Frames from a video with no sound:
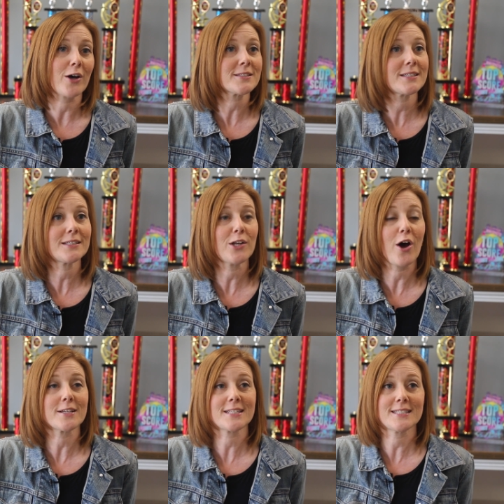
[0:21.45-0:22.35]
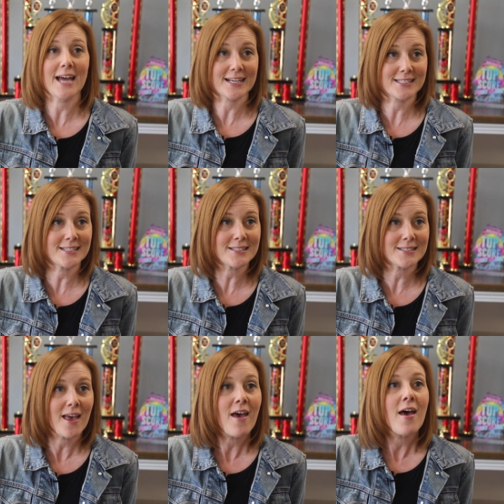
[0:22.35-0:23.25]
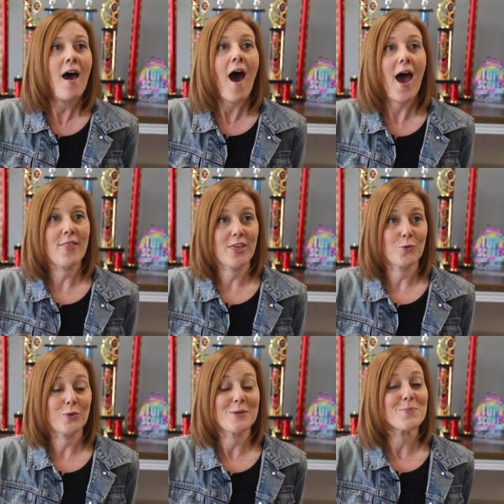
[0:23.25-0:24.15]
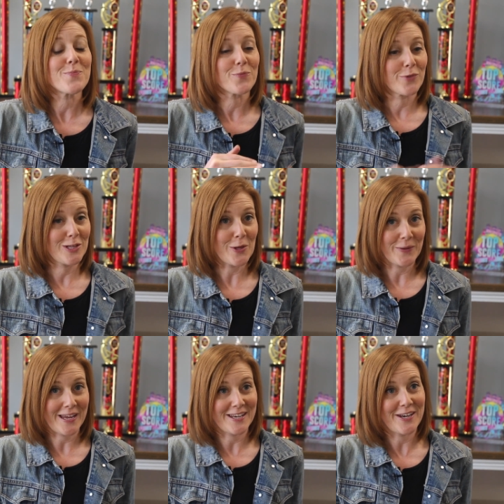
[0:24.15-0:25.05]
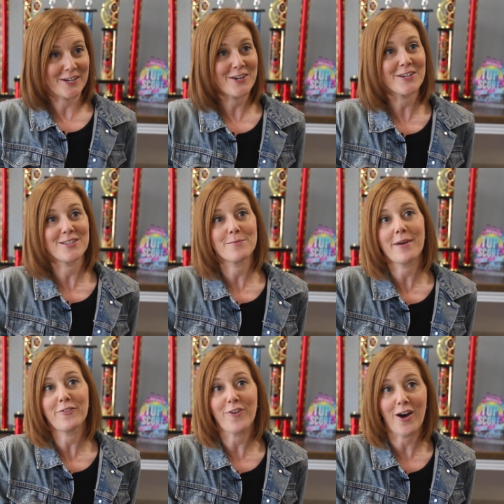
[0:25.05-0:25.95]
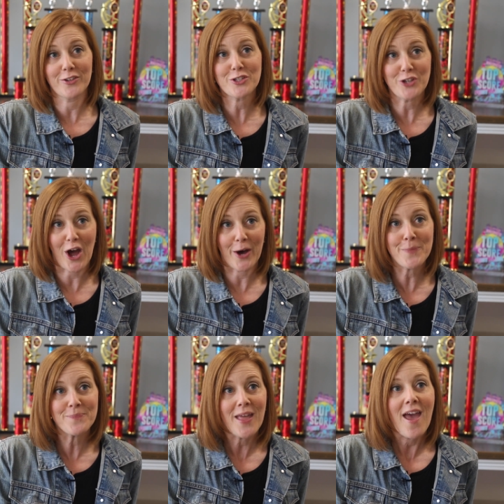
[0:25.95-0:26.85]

Austin in Austin, Texas. And then we relocated here because of my father's job.